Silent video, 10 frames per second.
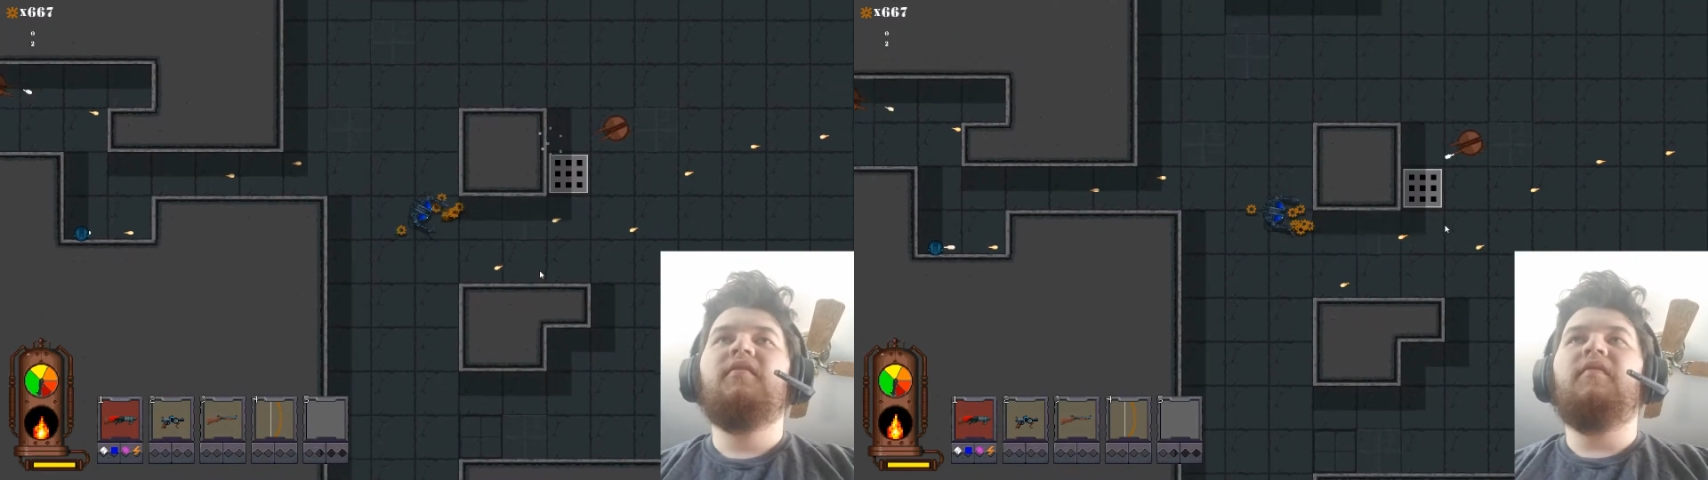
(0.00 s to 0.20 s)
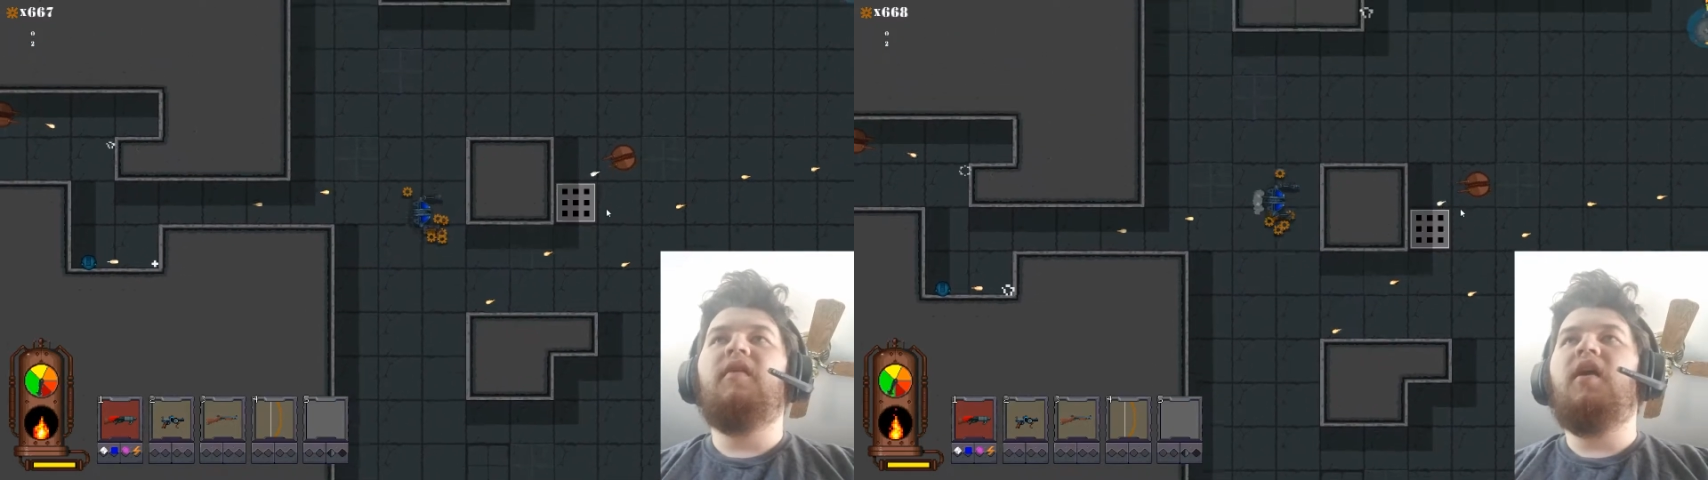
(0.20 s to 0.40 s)

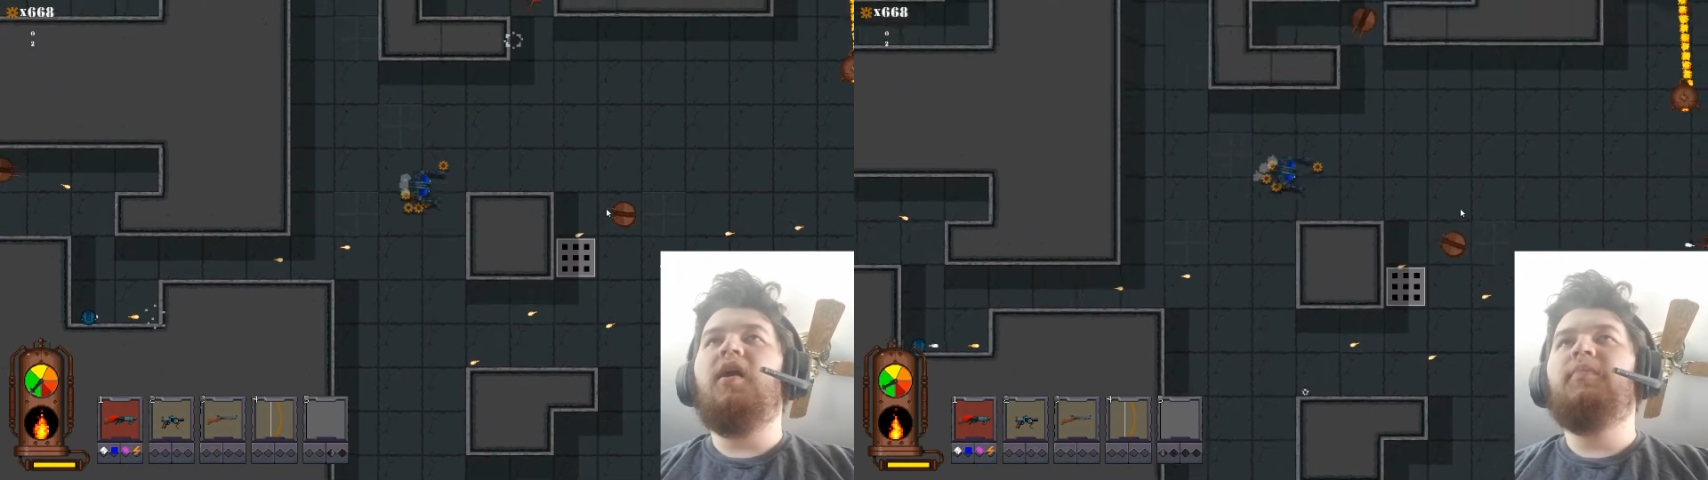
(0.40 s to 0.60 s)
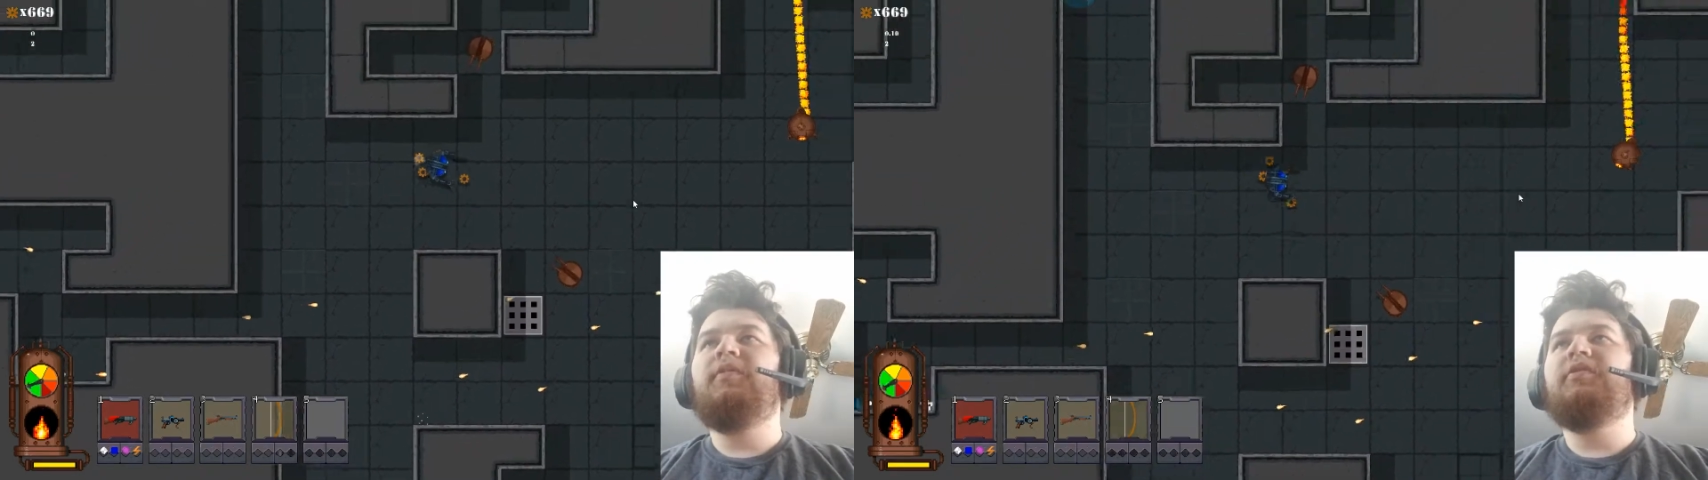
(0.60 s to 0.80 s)
the
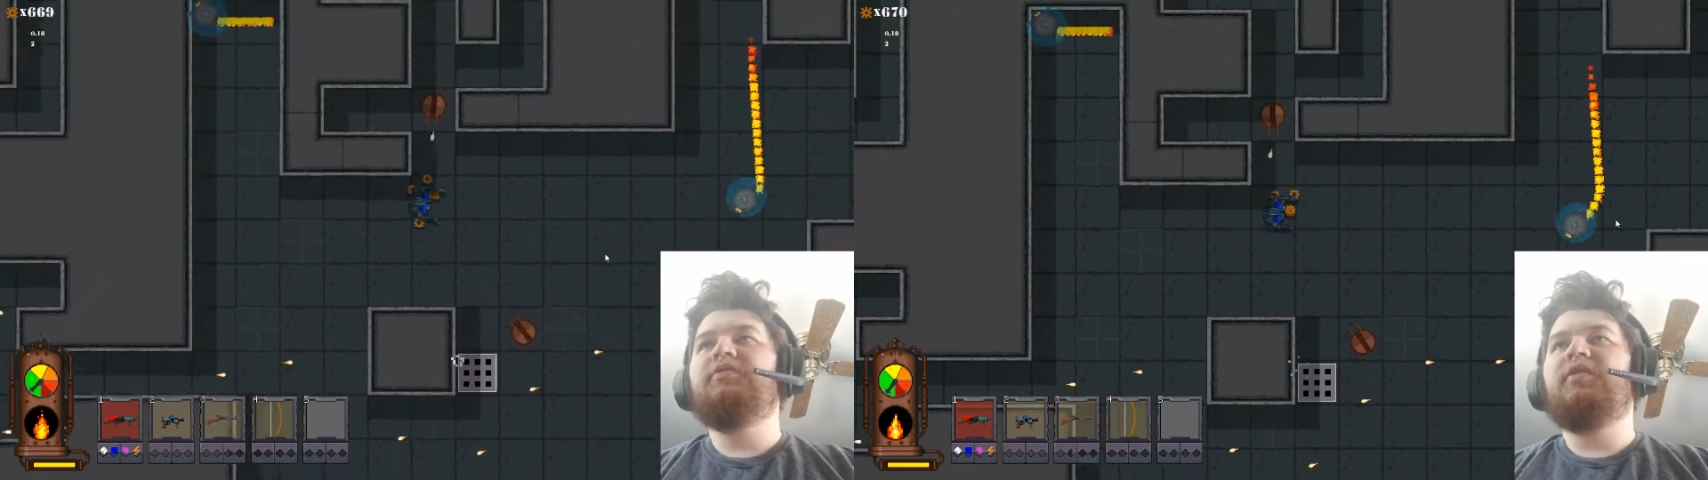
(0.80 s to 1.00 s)
hoppers